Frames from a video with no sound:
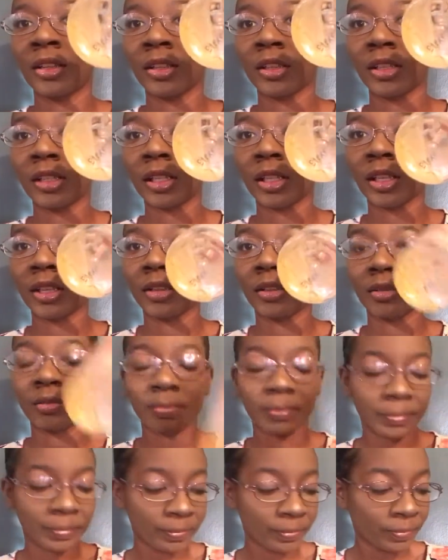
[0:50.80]
you see.
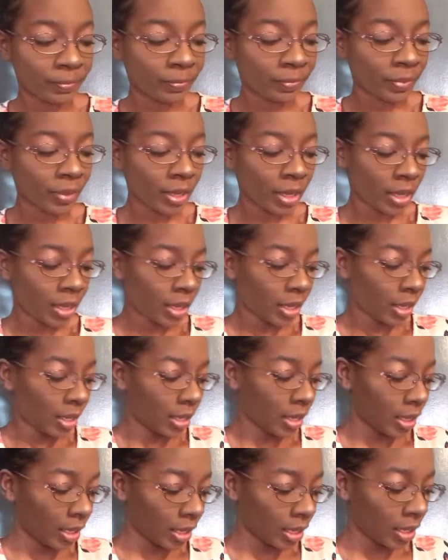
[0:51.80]

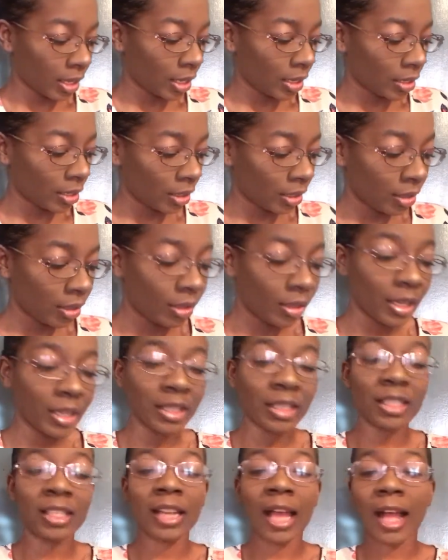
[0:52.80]
And this
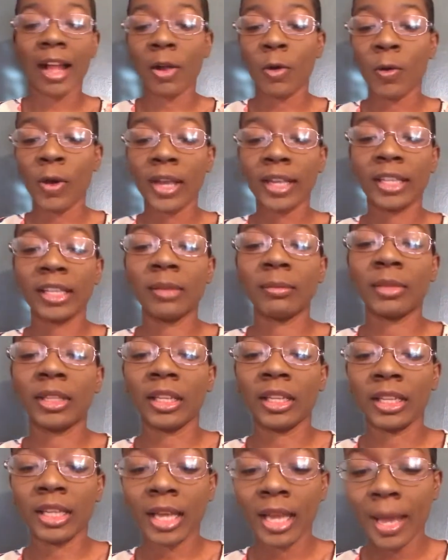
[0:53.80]
is not quite empty
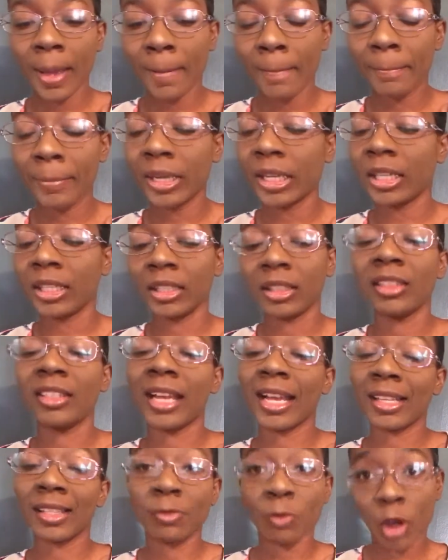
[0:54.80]
yet, but
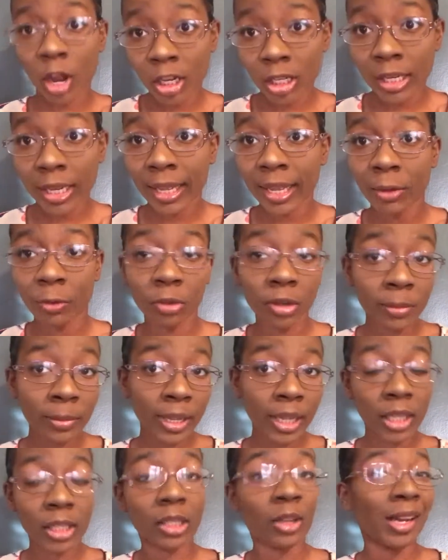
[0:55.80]
next wash day it will
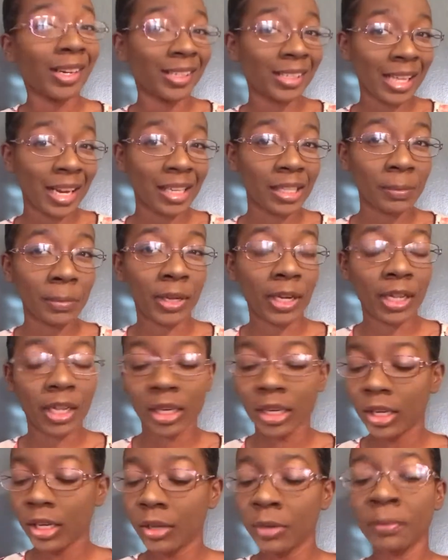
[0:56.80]
be, so I decided to put it
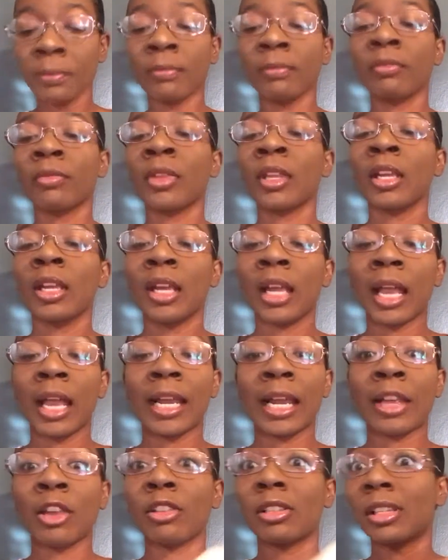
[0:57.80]
in here.
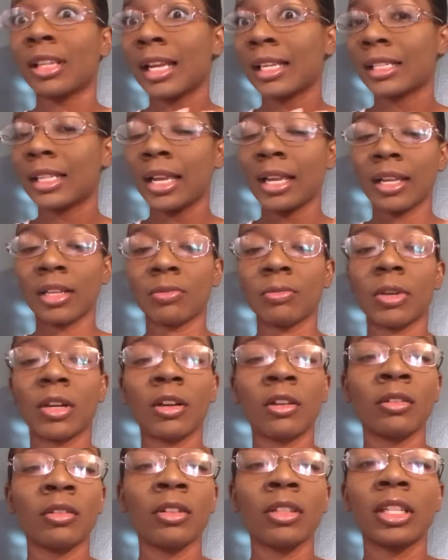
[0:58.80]
And I used it last night as
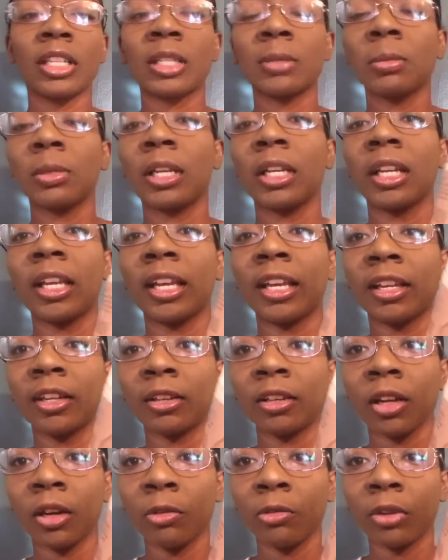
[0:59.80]
well, the split
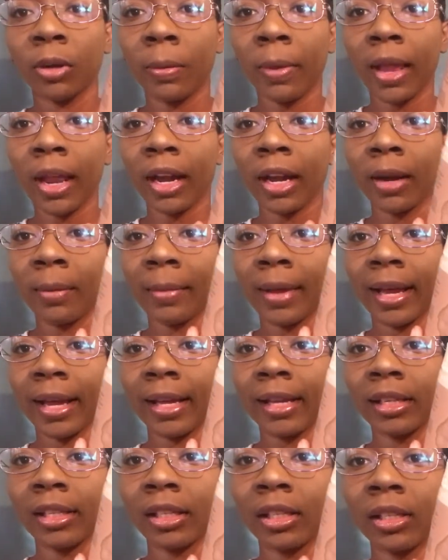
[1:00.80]
in repair
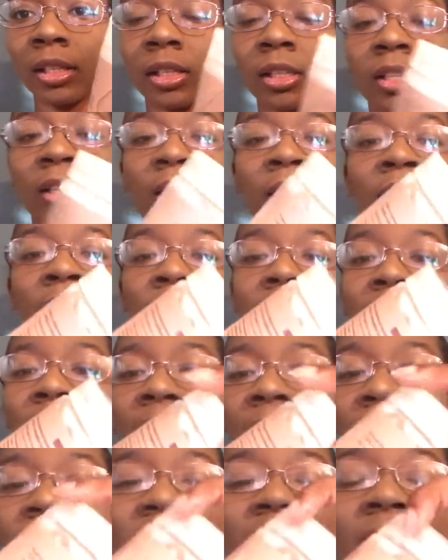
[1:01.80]
mask.
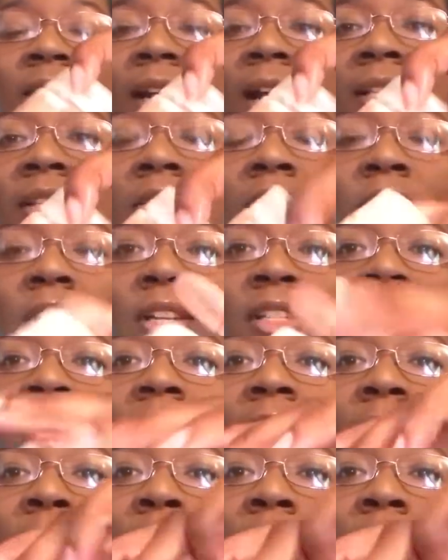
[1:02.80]
Like I told you, it's not